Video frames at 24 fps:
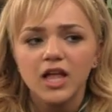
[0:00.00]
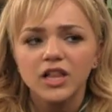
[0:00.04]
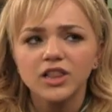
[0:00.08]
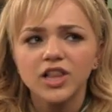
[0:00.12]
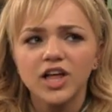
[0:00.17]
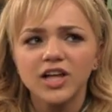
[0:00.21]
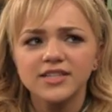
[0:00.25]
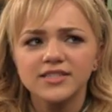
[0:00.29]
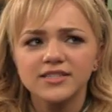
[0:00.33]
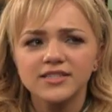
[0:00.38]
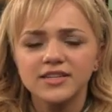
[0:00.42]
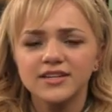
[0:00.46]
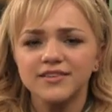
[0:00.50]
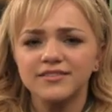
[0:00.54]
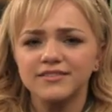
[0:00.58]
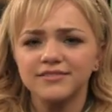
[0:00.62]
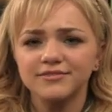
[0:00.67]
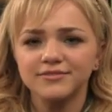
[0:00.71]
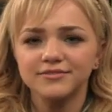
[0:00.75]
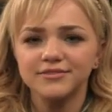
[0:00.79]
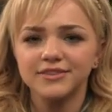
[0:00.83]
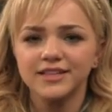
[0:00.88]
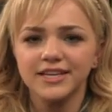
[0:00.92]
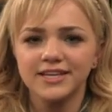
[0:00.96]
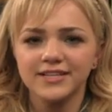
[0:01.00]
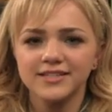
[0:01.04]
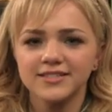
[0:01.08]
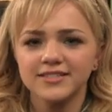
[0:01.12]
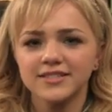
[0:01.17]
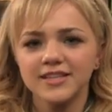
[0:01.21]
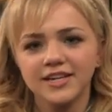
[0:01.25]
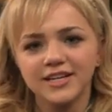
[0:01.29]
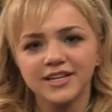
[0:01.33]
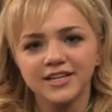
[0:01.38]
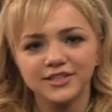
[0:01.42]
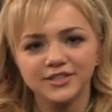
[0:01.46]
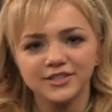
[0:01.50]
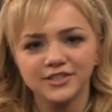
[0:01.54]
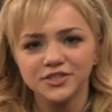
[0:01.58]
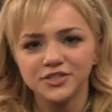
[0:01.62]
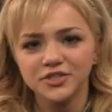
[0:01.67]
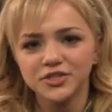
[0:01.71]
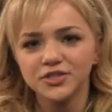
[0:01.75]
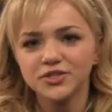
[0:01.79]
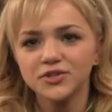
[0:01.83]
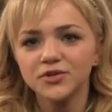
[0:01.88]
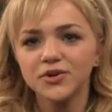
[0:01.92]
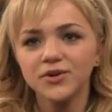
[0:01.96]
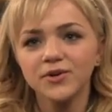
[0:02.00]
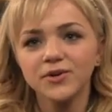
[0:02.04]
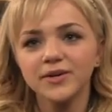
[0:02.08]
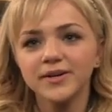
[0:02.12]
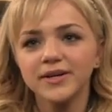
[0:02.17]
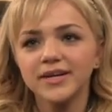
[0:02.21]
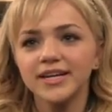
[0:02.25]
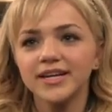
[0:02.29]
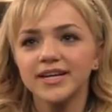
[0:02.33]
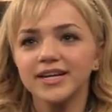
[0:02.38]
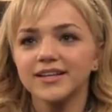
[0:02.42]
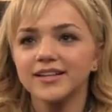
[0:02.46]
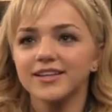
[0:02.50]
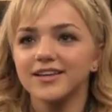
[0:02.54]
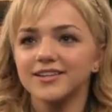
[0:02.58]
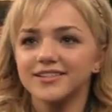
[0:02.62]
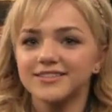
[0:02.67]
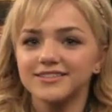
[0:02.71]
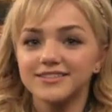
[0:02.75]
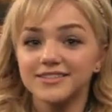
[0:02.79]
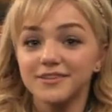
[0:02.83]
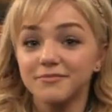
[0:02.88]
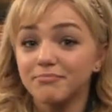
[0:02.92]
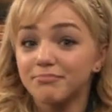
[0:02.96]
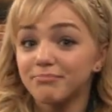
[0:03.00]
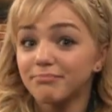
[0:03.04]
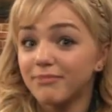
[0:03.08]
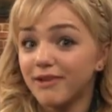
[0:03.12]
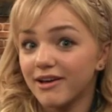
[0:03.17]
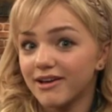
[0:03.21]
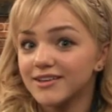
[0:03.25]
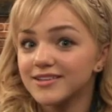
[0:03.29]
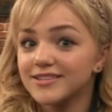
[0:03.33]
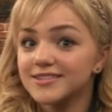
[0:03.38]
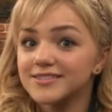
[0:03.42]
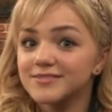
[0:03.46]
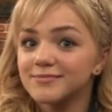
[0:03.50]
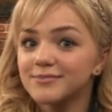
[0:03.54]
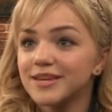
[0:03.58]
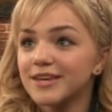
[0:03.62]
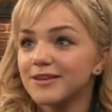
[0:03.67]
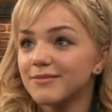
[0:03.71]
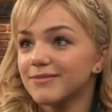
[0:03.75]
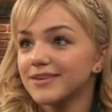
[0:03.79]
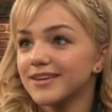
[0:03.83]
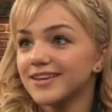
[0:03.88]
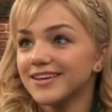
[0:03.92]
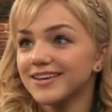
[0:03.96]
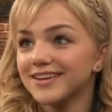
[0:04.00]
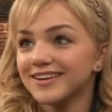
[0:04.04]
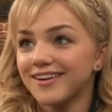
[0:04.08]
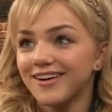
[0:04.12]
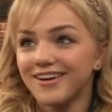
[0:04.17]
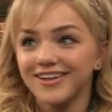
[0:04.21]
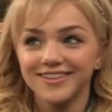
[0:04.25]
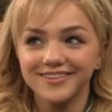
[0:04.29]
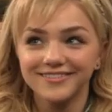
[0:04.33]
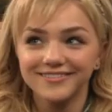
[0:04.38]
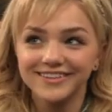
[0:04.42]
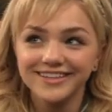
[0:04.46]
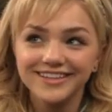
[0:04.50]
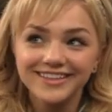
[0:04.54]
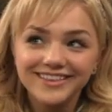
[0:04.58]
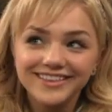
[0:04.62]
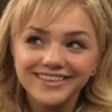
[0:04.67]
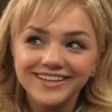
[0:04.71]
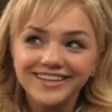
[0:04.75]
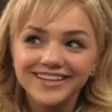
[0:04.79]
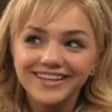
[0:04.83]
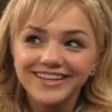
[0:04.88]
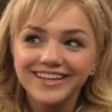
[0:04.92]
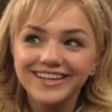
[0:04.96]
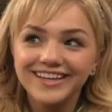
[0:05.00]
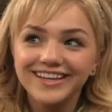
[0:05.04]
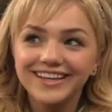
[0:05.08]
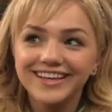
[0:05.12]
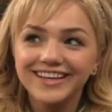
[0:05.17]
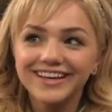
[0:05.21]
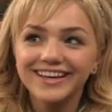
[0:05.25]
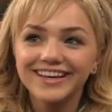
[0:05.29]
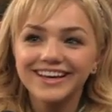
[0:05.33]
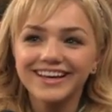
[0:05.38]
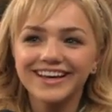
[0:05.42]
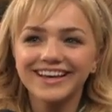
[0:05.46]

lots of things getting destroyed, lots of bugs, maybe a Halloween thing.